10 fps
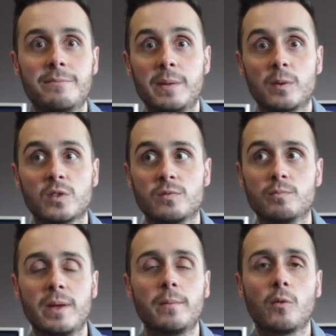
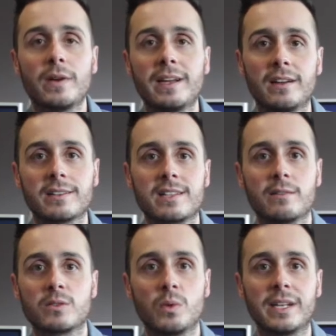People realised that
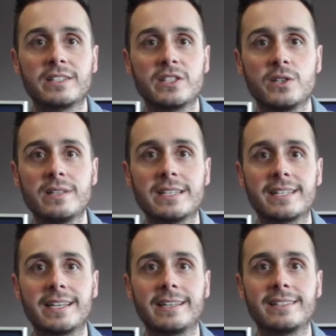I was willing to do these
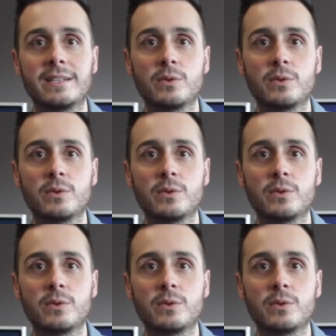things.